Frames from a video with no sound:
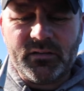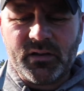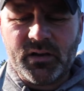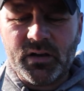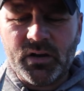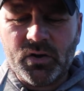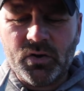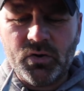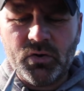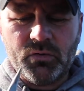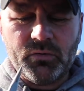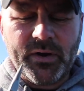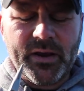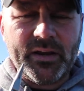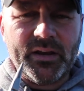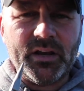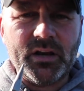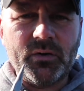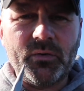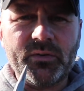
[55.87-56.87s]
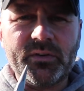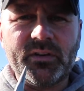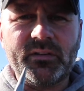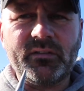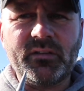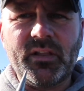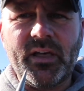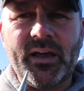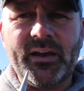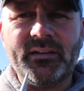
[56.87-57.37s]
going to go right here with
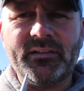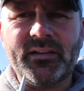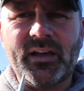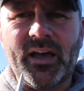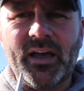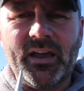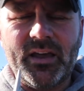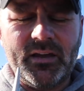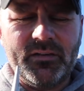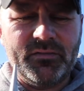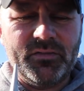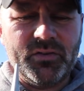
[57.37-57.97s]
this line tie.